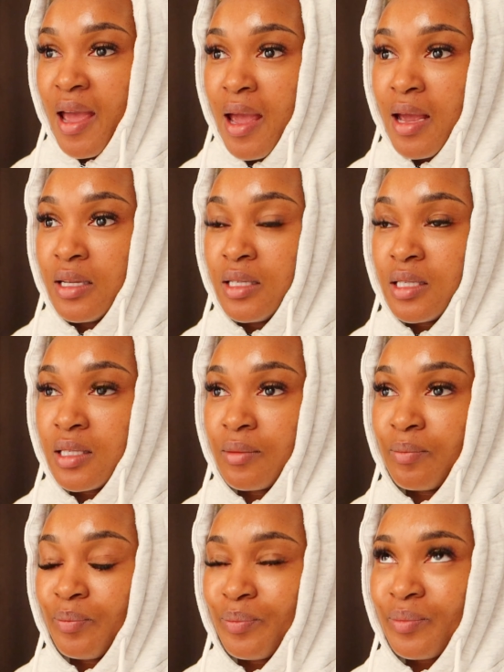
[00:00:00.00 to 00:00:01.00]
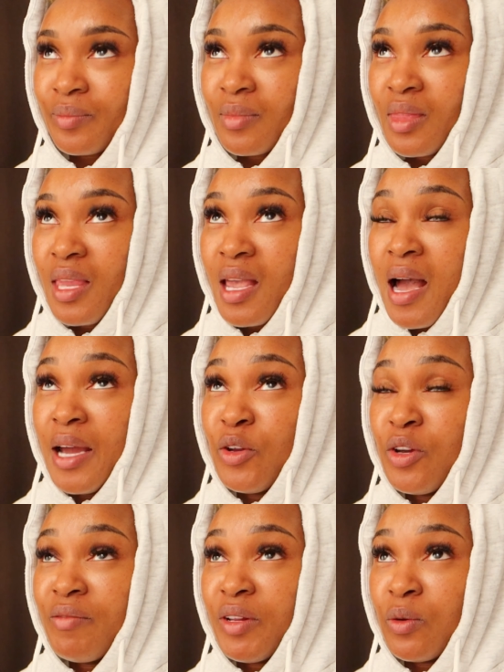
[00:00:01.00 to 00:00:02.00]
and I
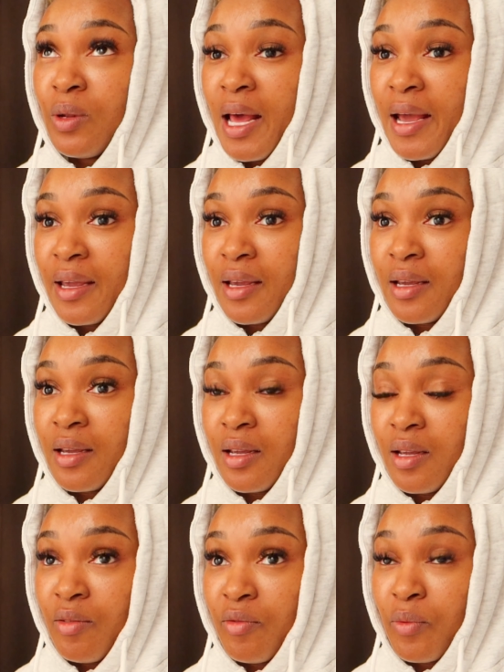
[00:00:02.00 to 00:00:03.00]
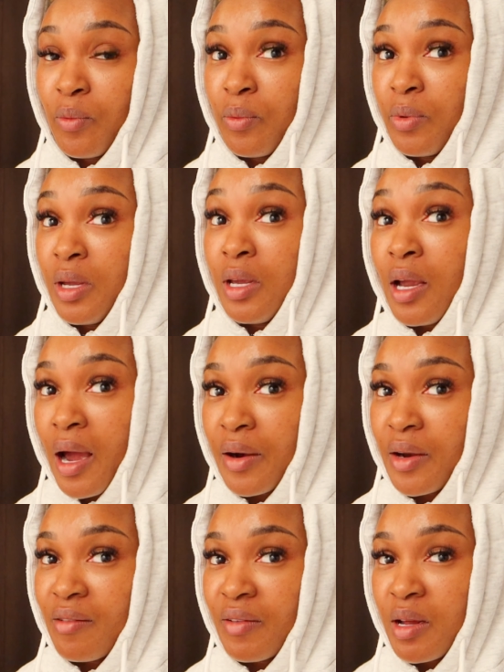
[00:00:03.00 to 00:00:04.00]
don't even know like if we are
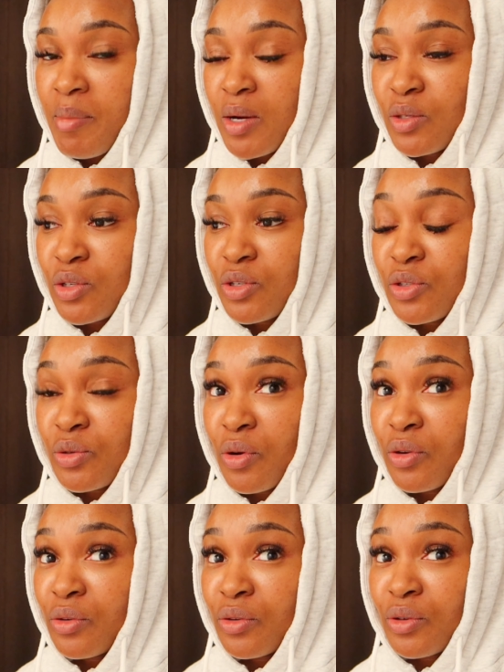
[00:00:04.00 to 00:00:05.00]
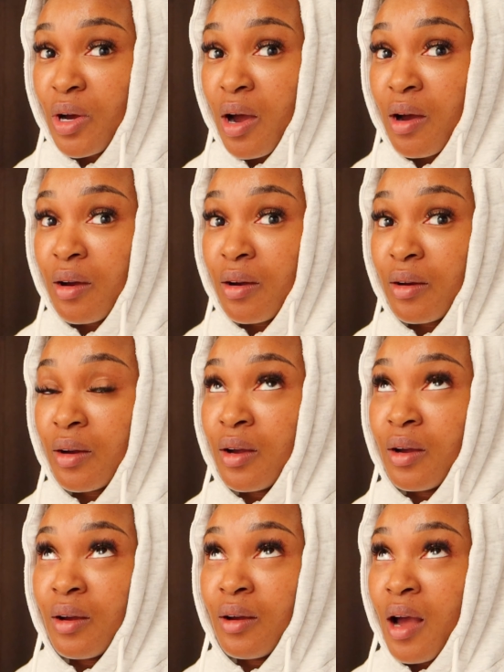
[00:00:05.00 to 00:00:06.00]
even about to go to
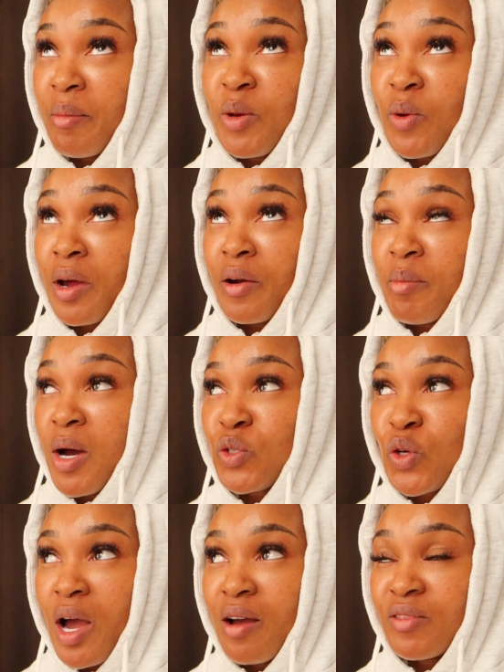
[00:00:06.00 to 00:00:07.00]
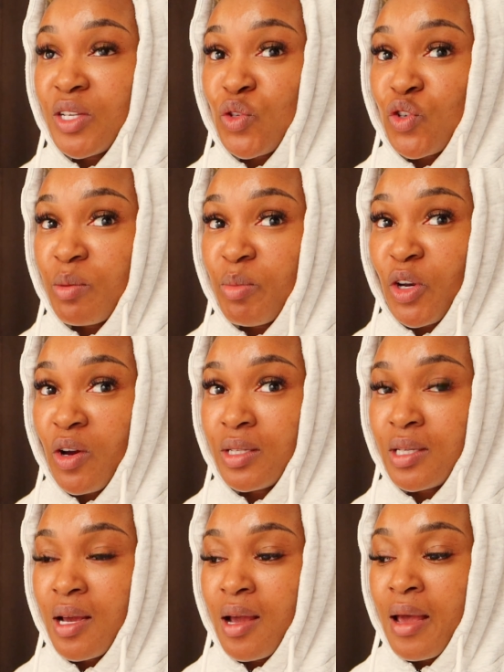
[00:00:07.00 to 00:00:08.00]
we are about to have this trip or
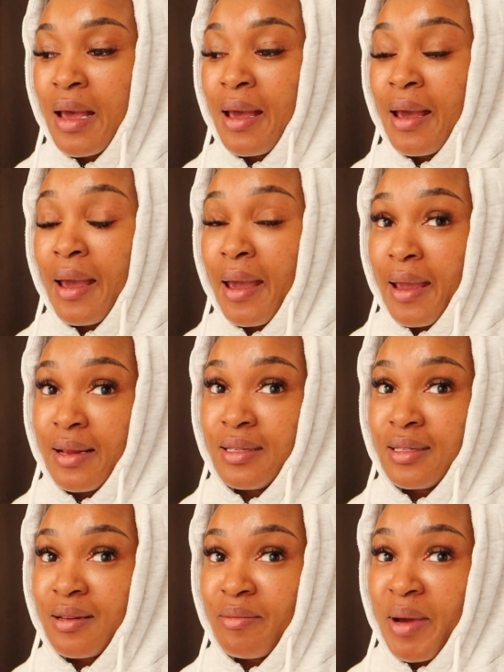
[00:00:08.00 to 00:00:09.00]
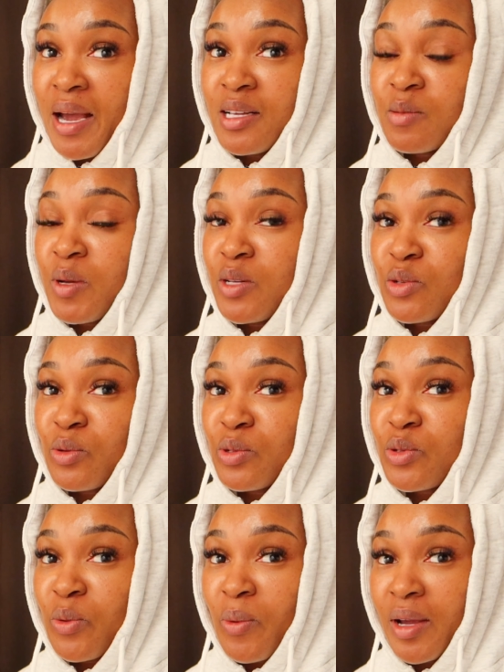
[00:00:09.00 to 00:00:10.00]
not. And my husband is
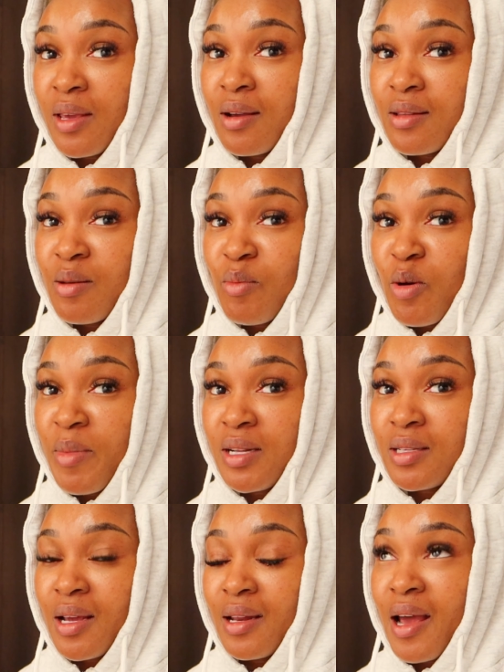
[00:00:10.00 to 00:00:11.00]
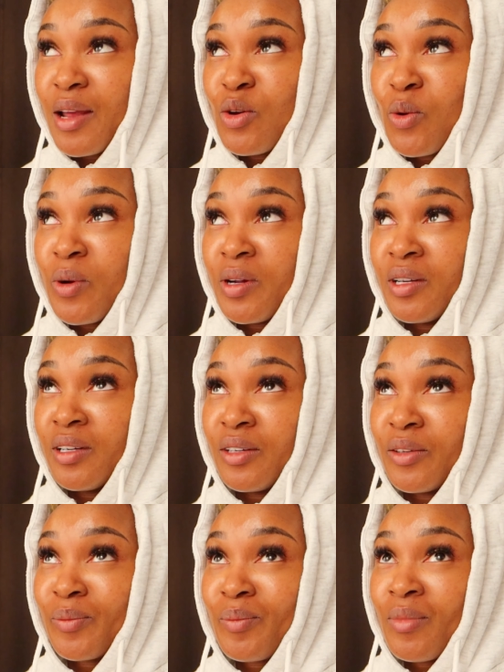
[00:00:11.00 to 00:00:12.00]
also working at the moment, and I don't want
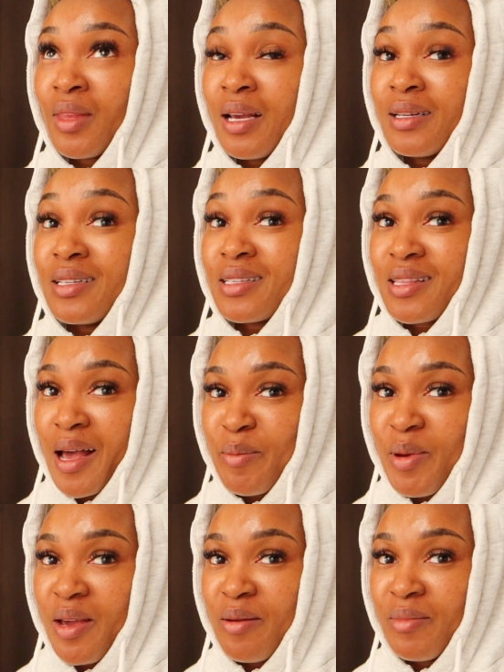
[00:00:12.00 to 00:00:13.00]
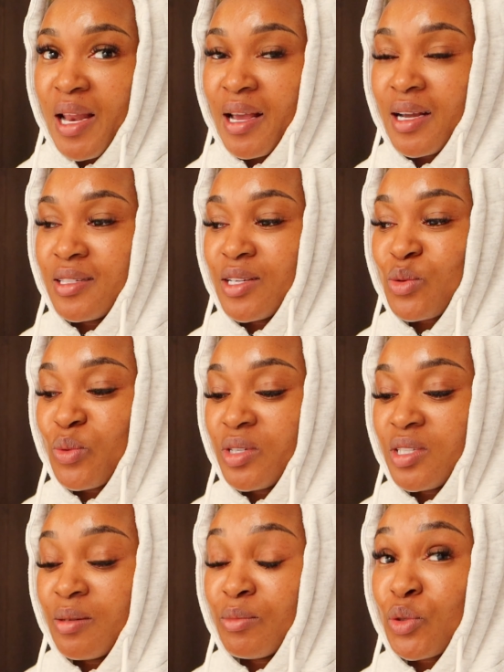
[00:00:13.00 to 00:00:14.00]
to disturb him. Like, I just
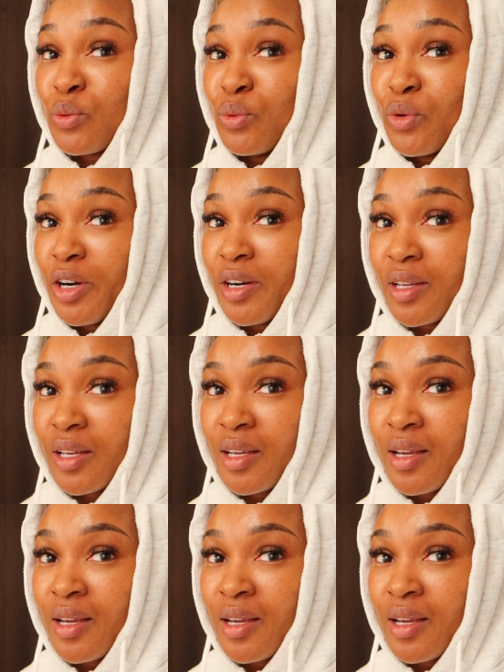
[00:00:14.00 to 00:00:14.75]
want him to work.